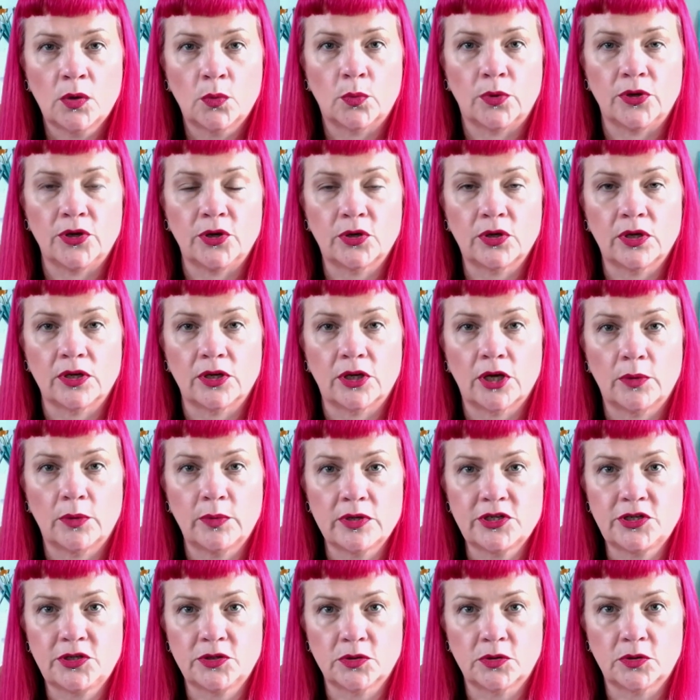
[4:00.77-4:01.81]
where you can go into
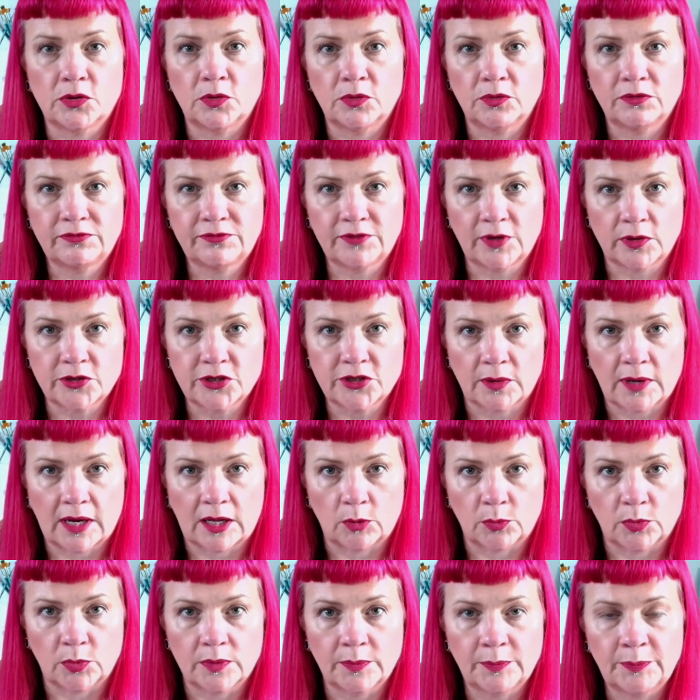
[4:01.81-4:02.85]
your photo
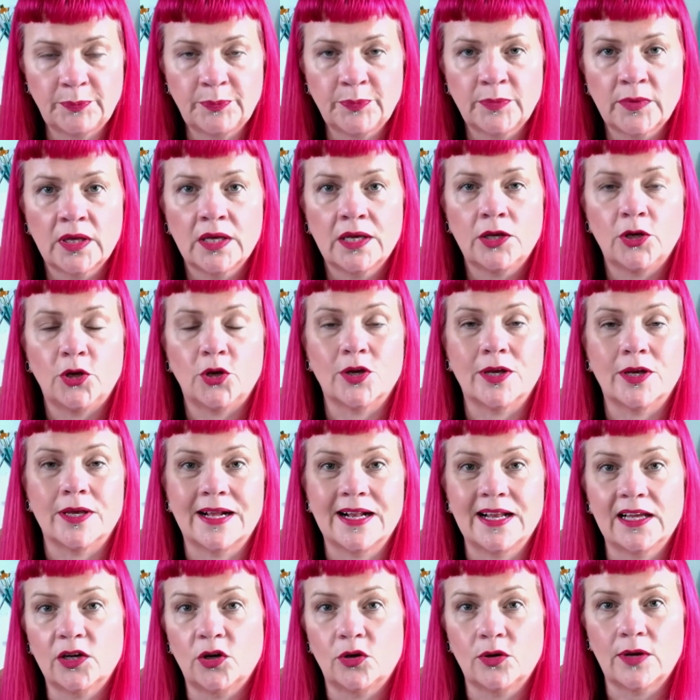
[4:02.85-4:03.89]
album, you can
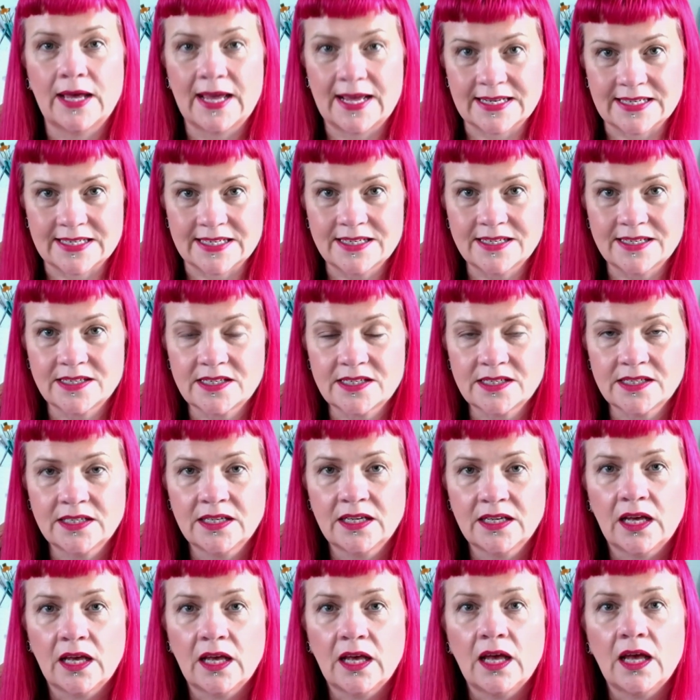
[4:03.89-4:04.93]
click on edit,
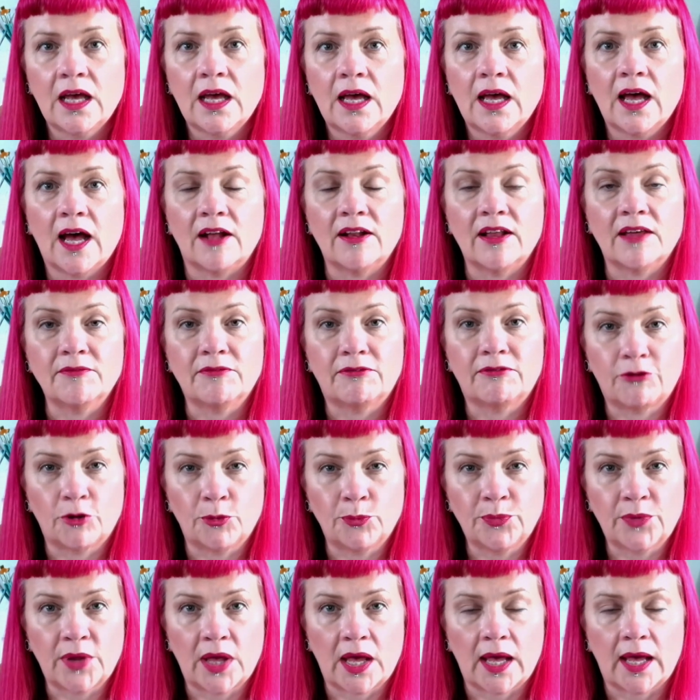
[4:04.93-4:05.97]
and then from
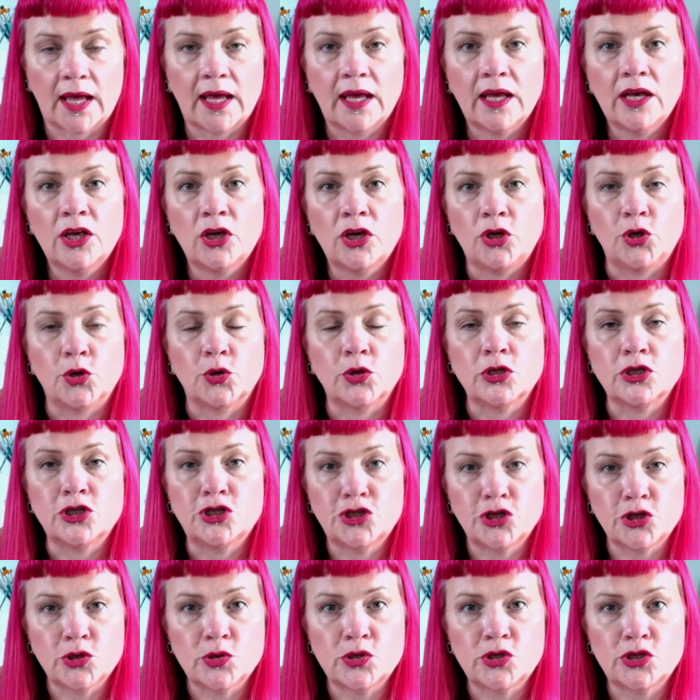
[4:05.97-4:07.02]
there, you can
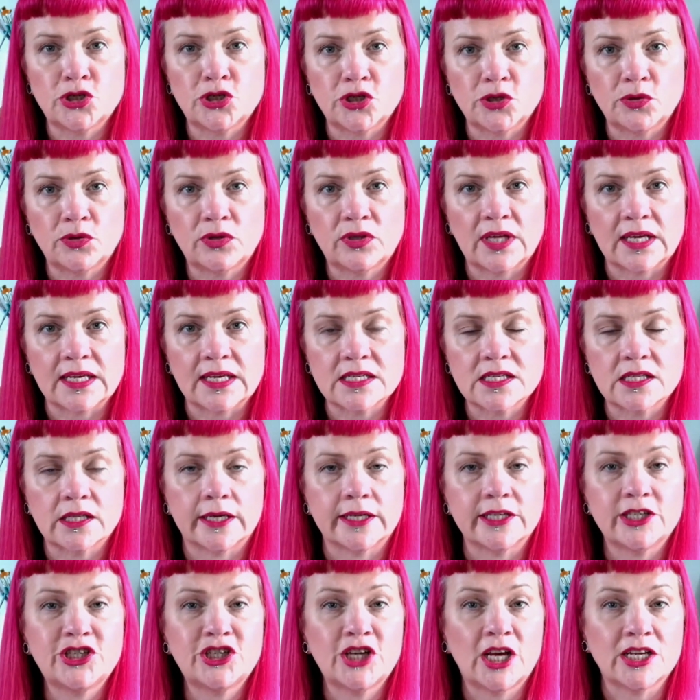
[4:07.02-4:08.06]
choose to do things like
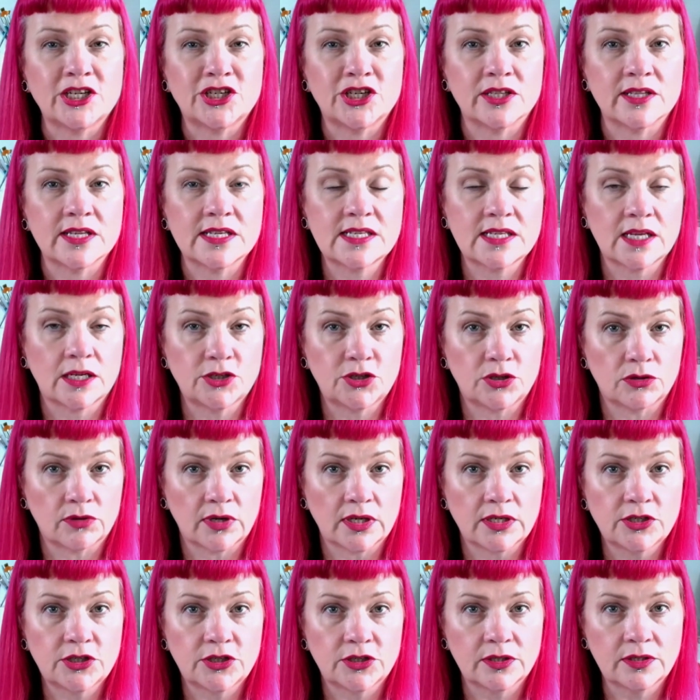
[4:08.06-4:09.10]
changing the
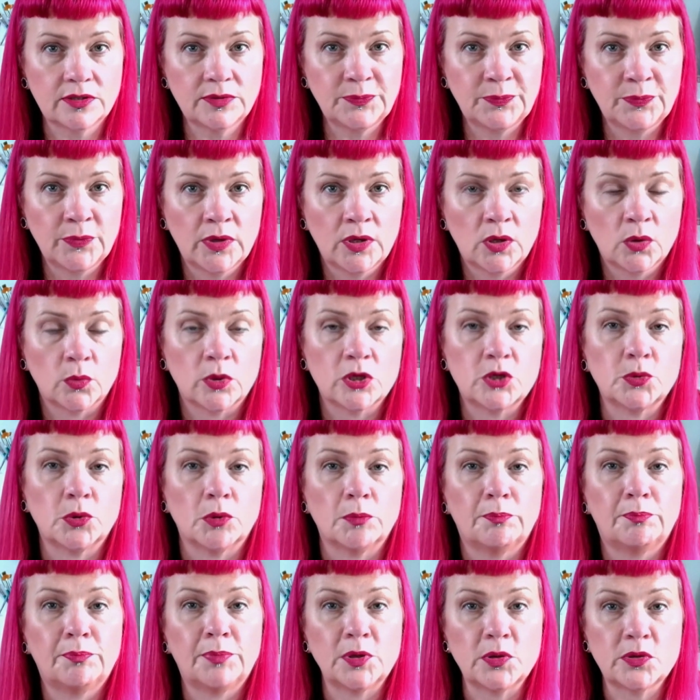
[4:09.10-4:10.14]
saturation, which will
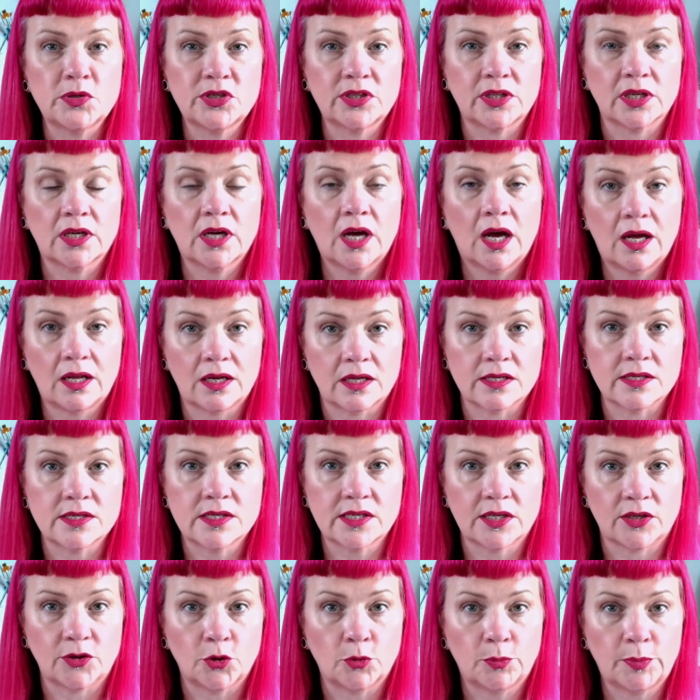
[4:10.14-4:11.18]
boost the colors
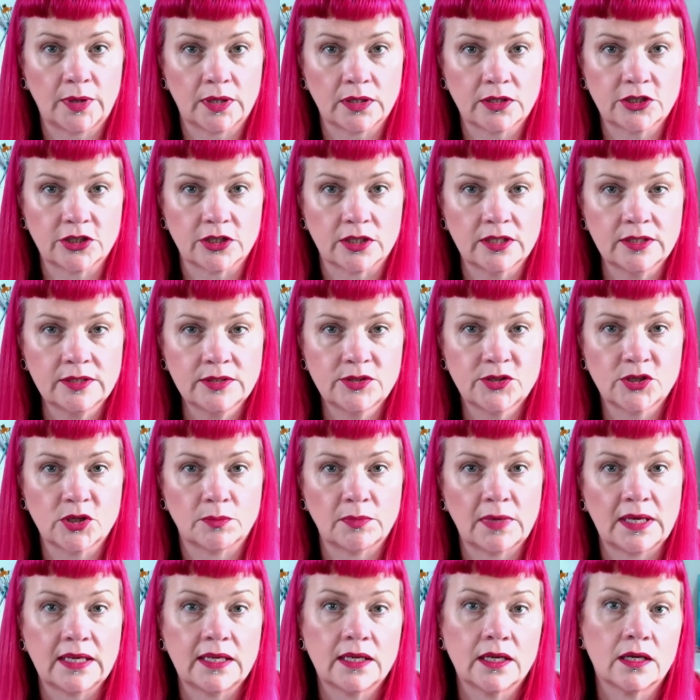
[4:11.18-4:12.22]
in your picture to
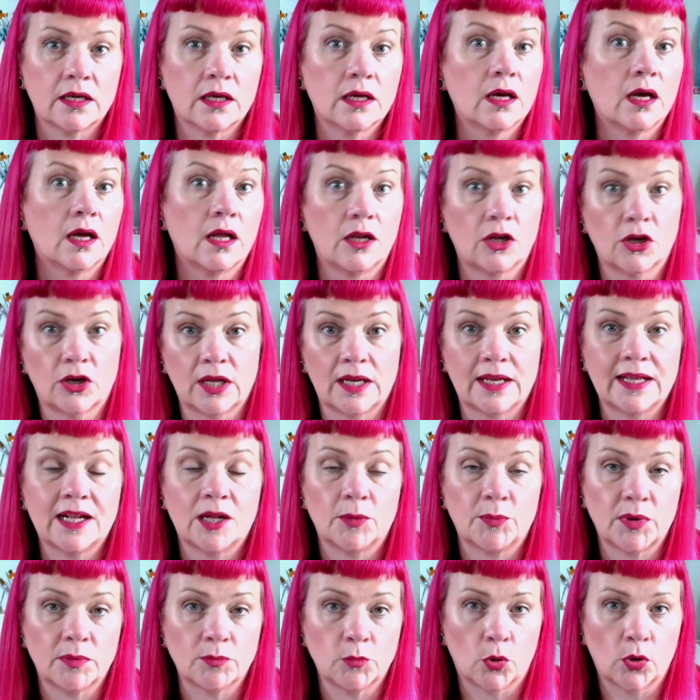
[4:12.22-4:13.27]
make it look a little
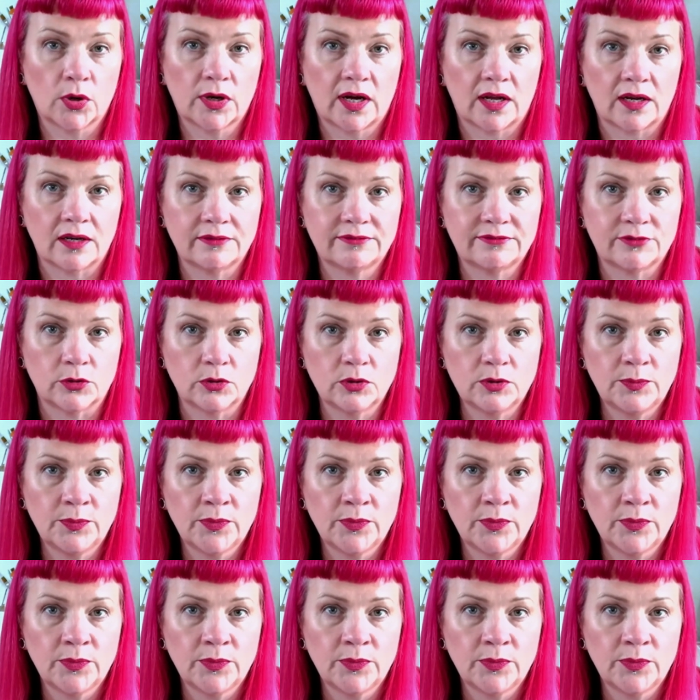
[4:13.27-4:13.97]
bit more colorful.